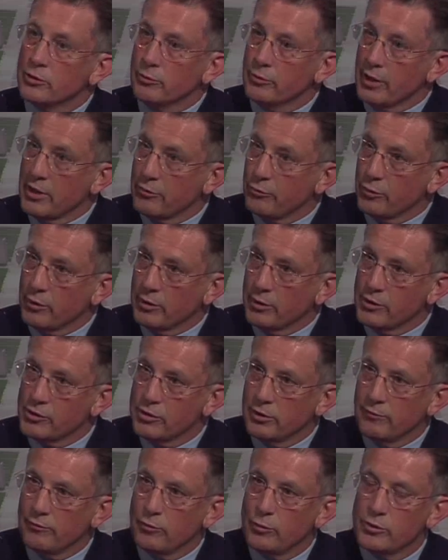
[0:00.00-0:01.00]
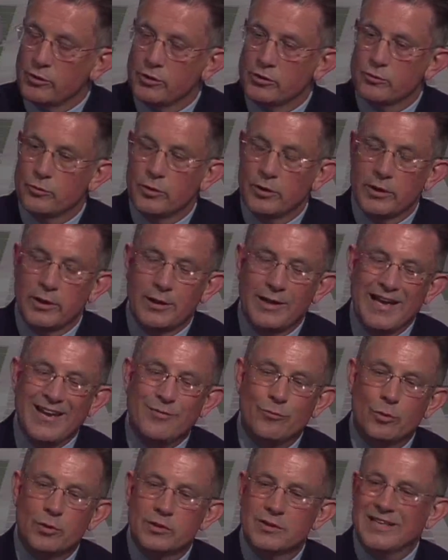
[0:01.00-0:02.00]
Reentry Initiative, which is really an
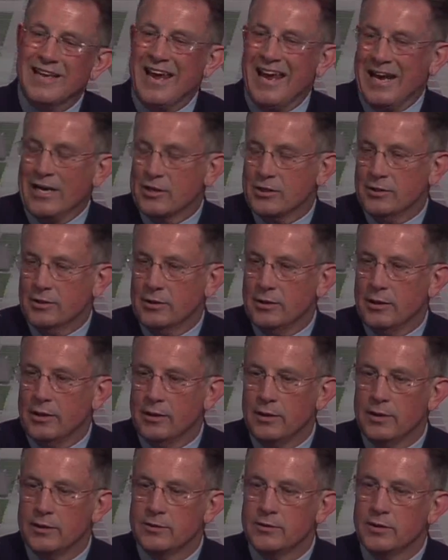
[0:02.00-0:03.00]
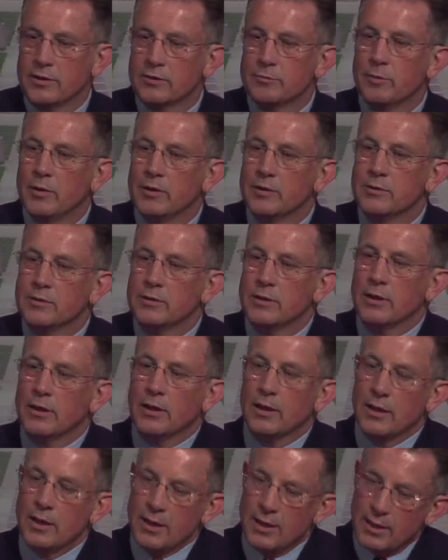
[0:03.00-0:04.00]
entrance to exit and then 6 months
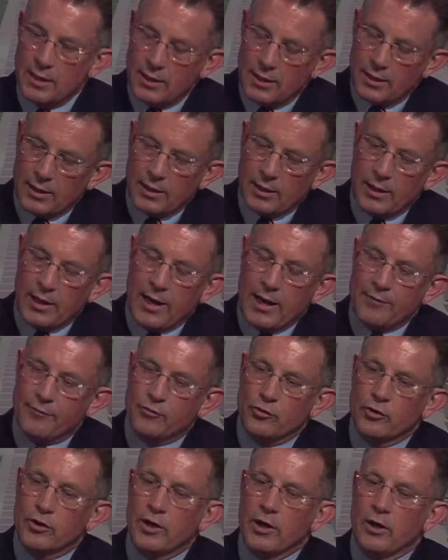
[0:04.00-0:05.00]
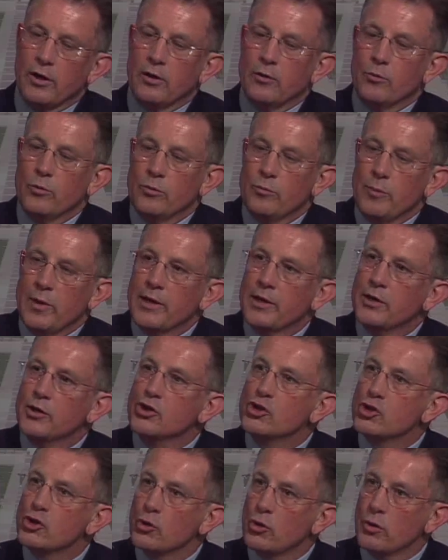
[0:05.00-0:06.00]
aftercare, with making
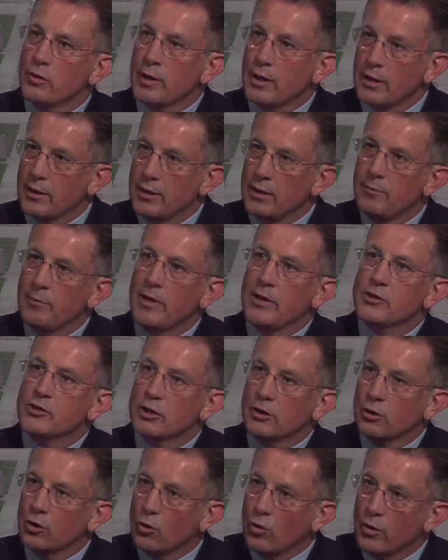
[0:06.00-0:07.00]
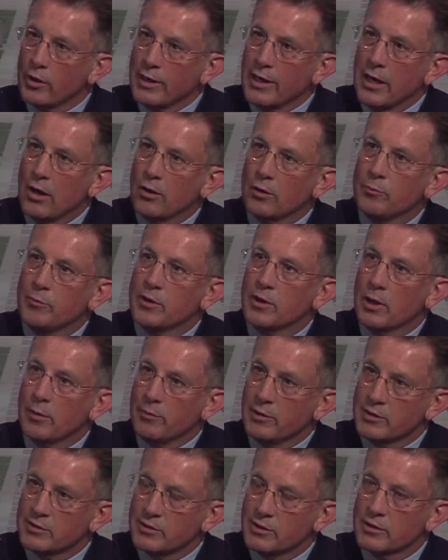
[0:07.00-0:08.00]
sure that inmates are going out,
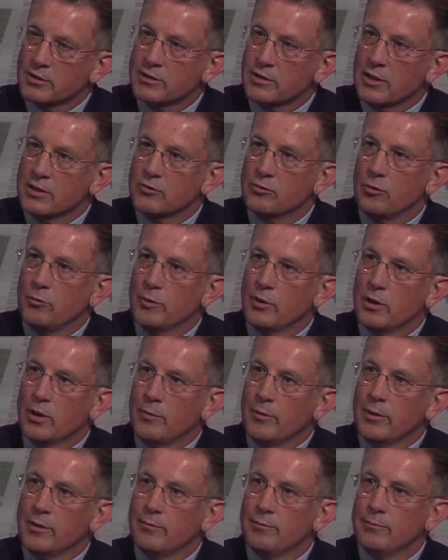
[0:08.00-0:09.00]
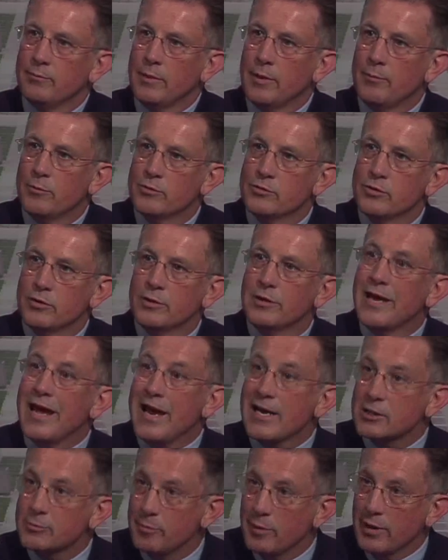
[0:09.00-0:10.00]
becoming successful, and becoming members of the
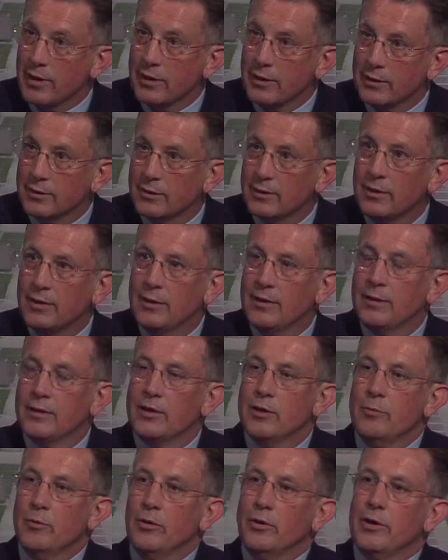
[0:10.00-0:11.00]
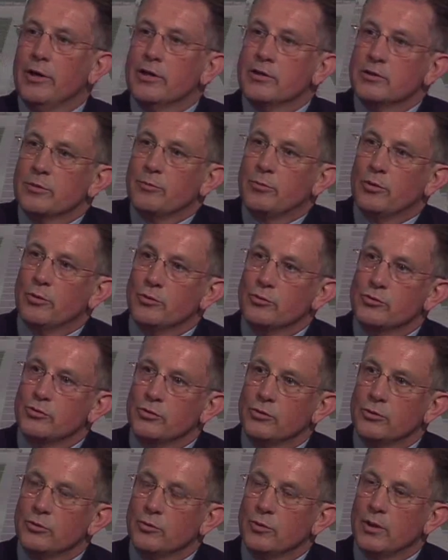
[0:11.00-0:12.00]
tax-paying community, as opposed
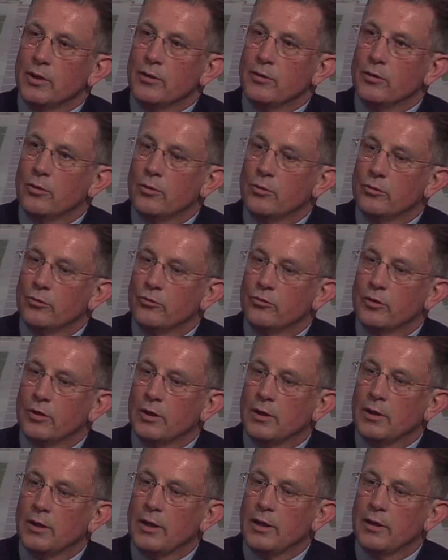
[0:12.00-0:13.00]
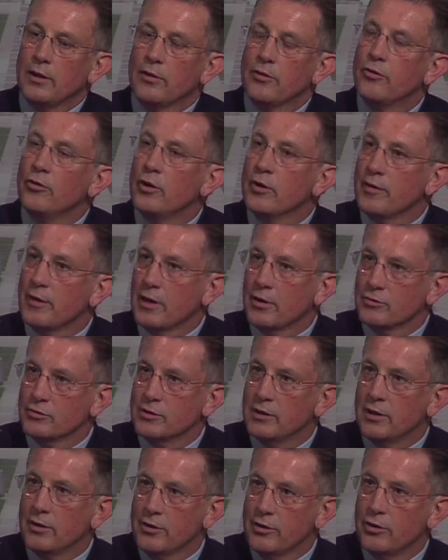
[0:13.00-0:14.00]
to those at a
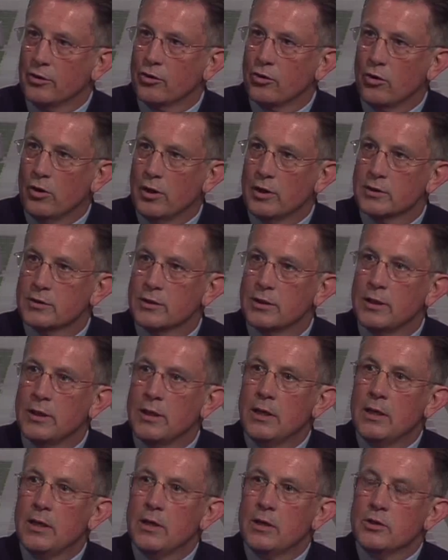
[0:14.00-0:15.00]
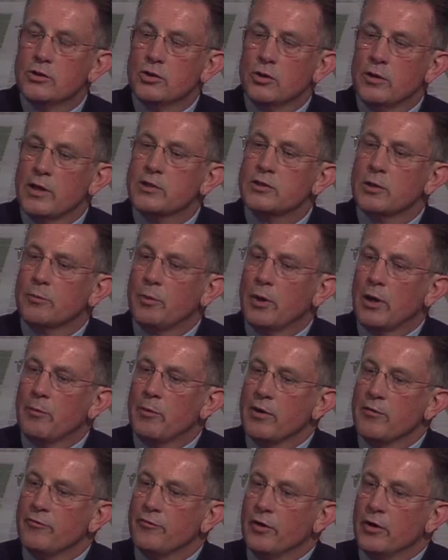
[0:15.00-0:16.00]
$30,000 a year cost. So that's our
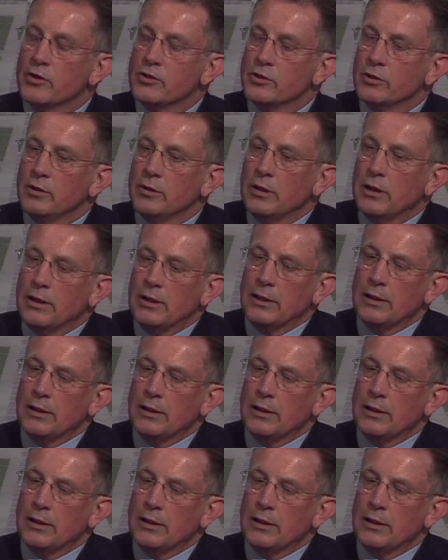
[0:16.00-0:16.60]
primary function.